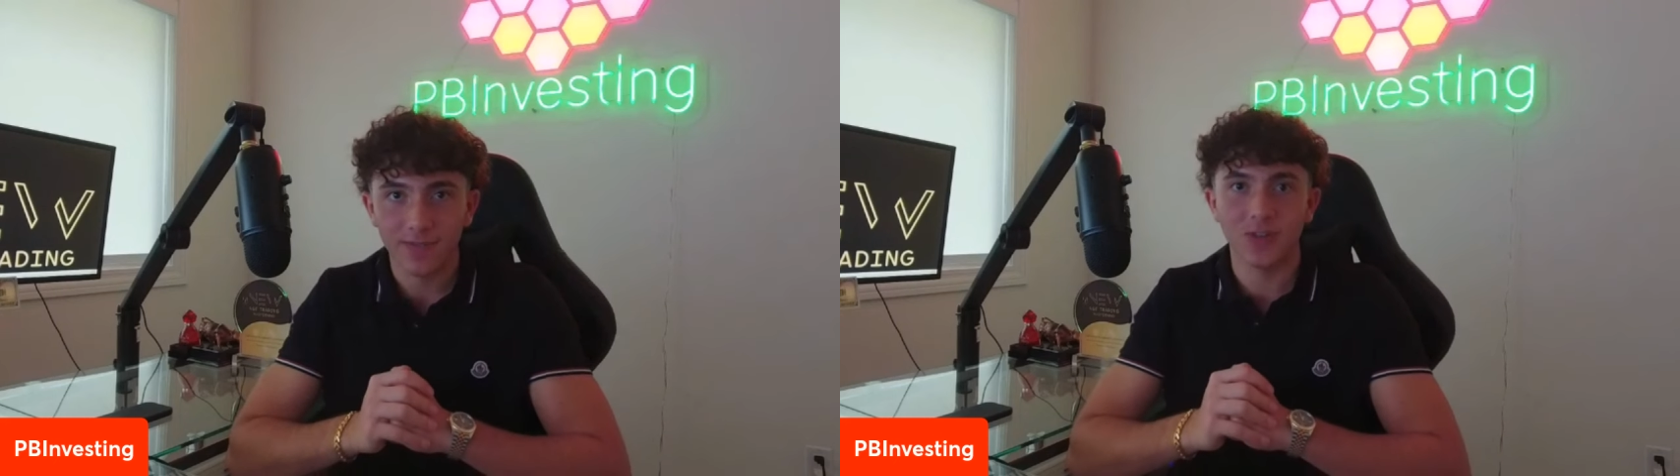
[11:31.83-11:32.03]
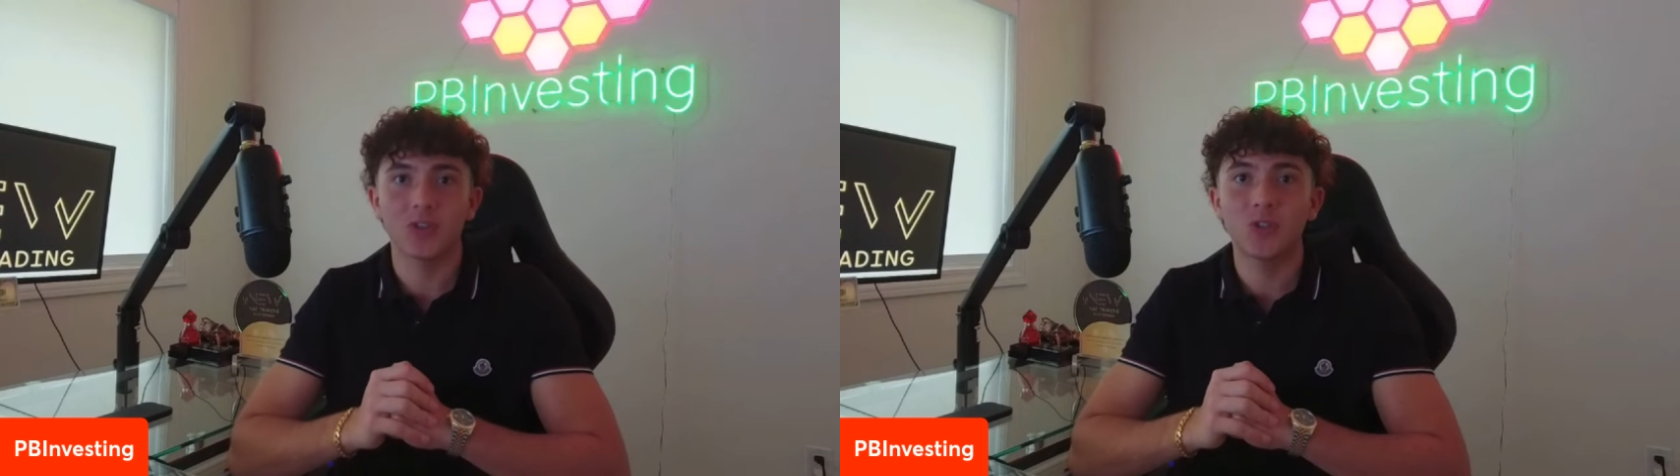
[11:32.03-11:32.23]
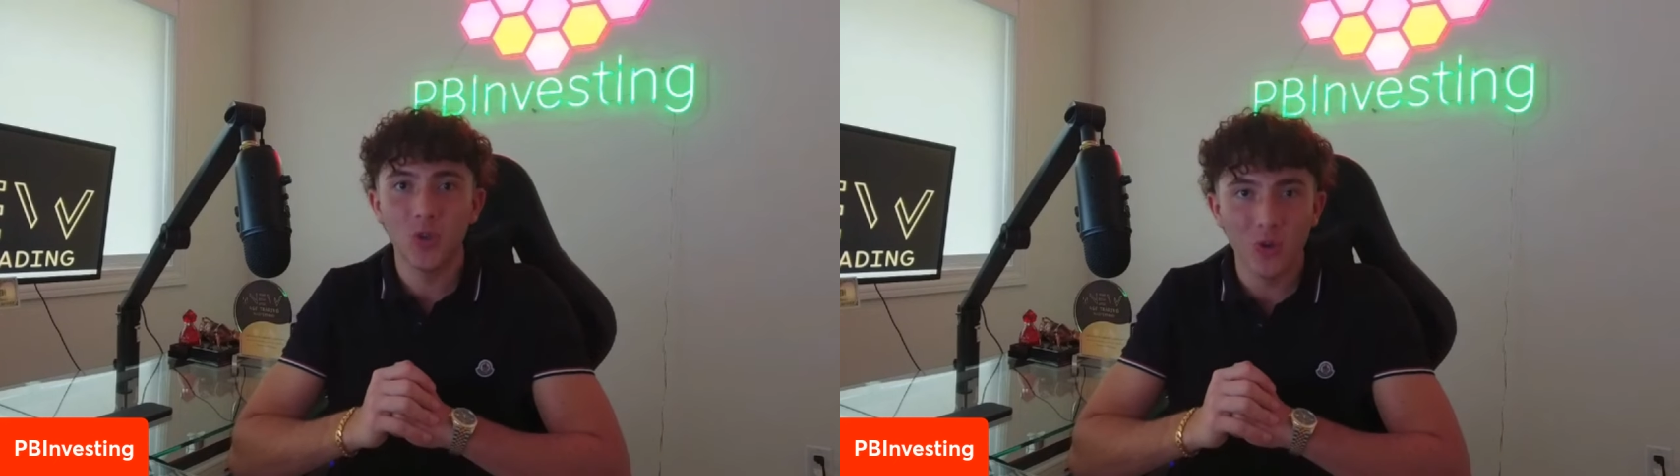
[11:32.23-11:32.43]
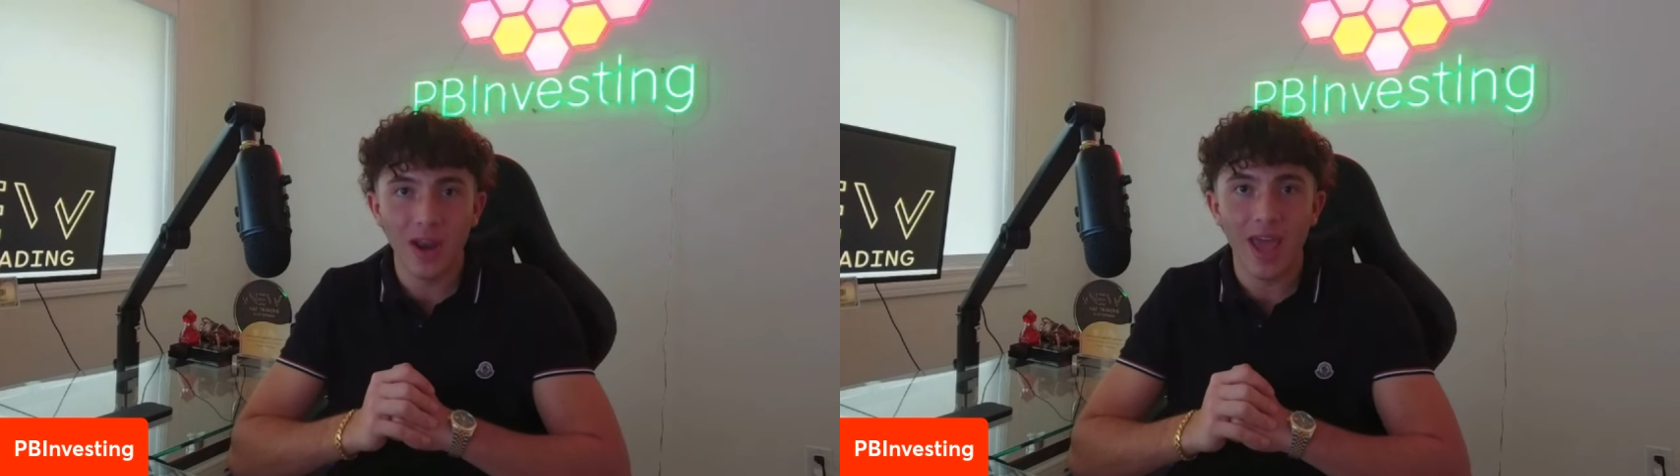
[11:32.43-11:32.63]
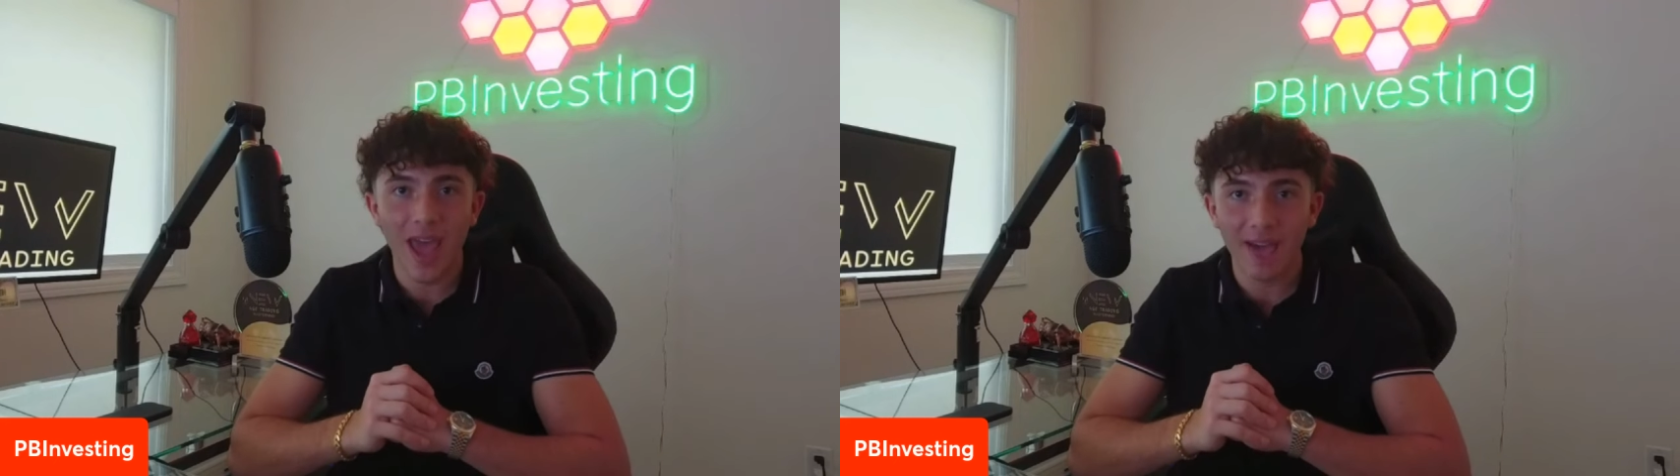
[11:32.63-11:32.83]
for
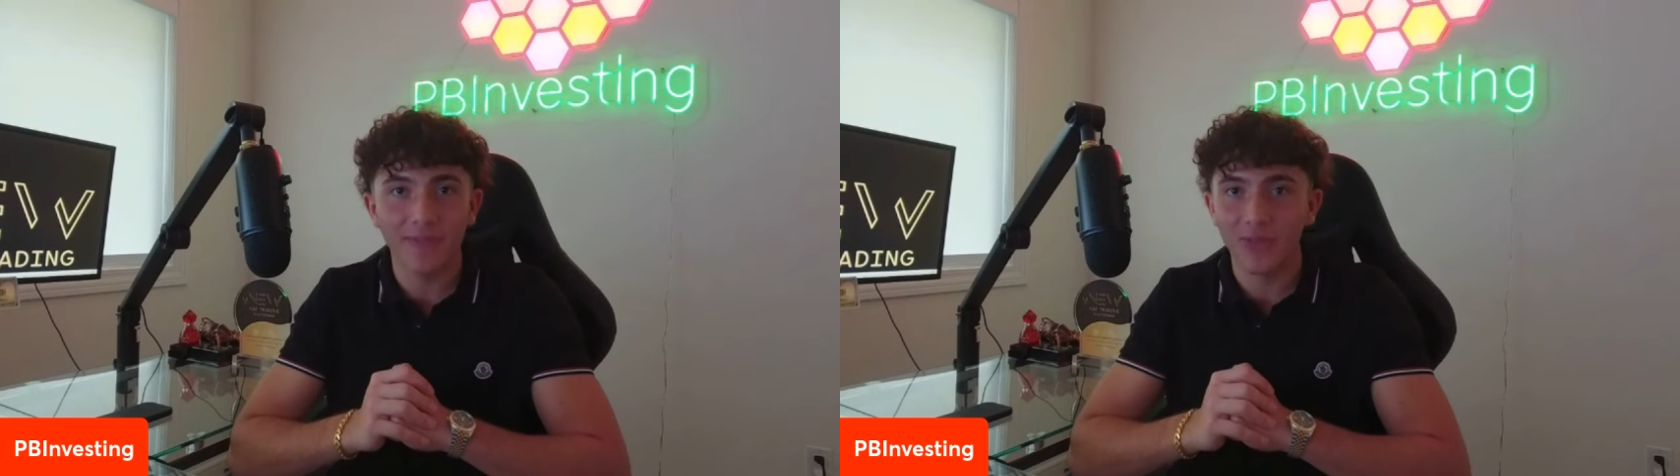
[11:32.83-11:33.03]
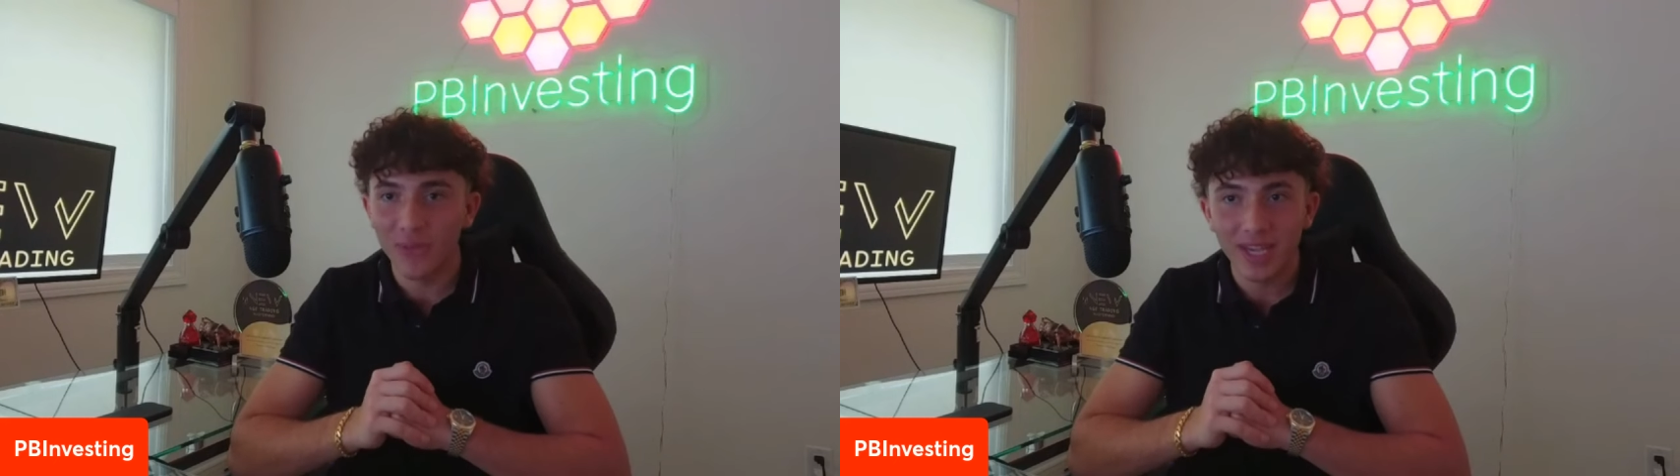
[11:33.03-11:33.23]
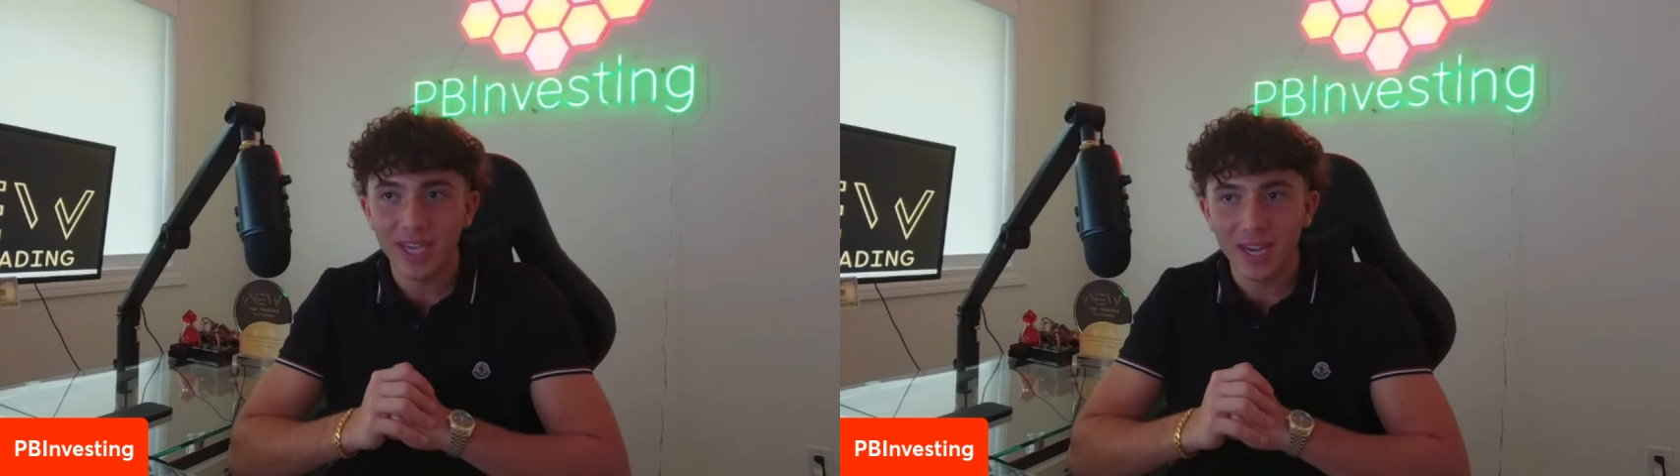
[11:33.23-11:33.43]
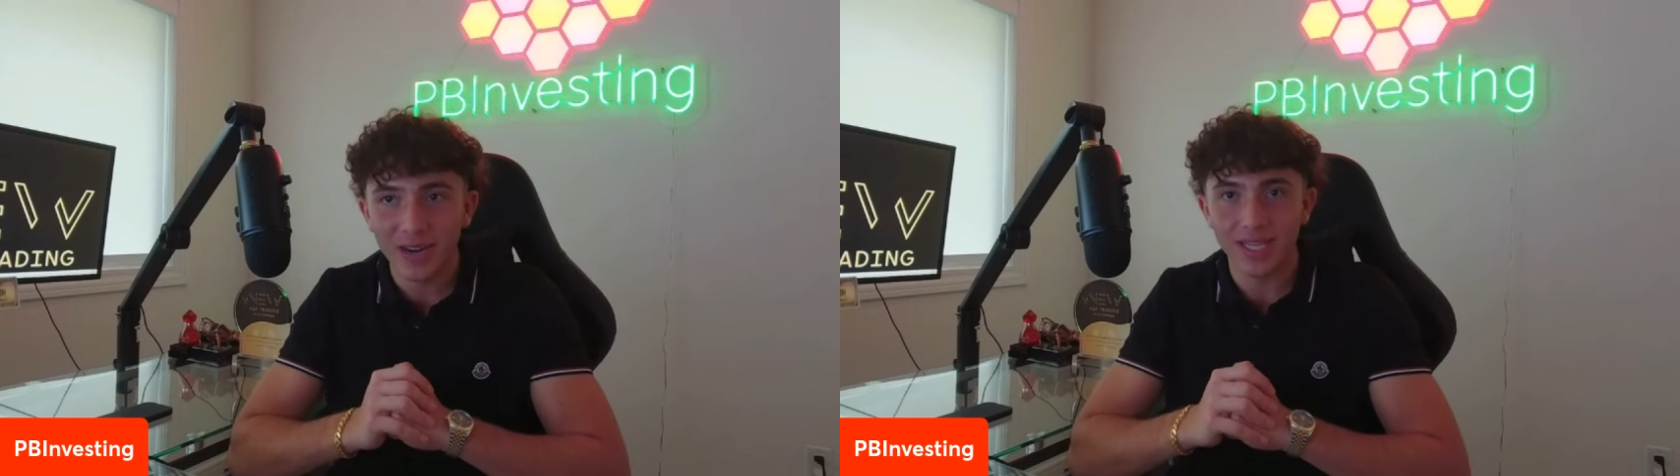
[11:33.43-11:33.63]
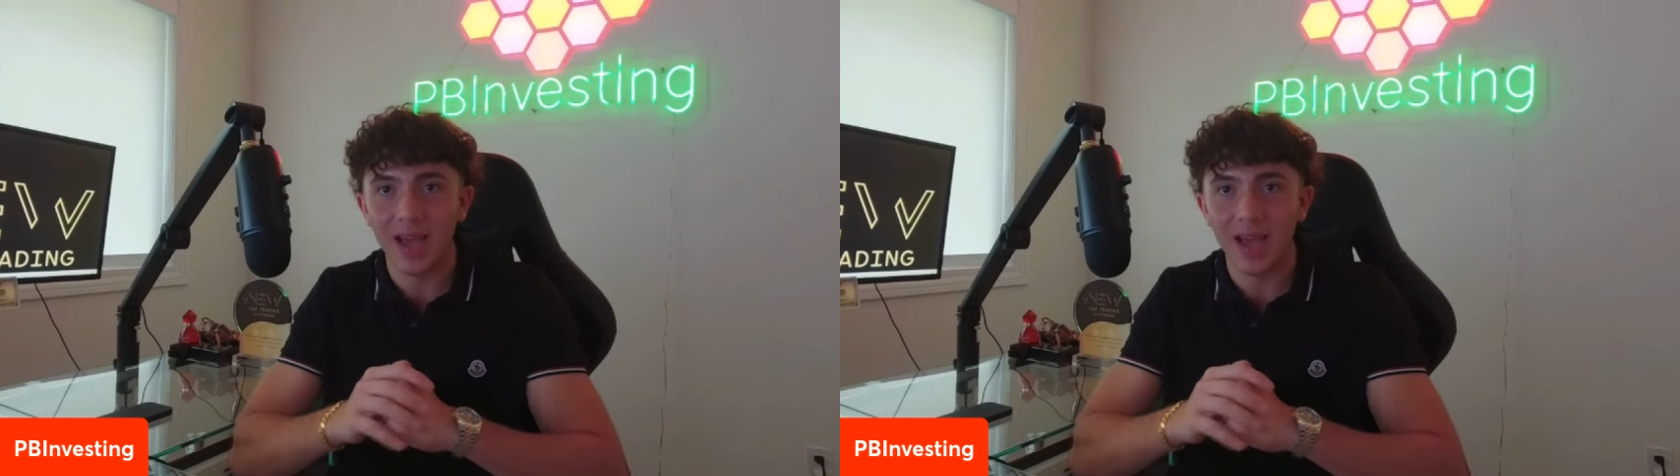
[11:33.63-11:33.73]
2.5, 3 years.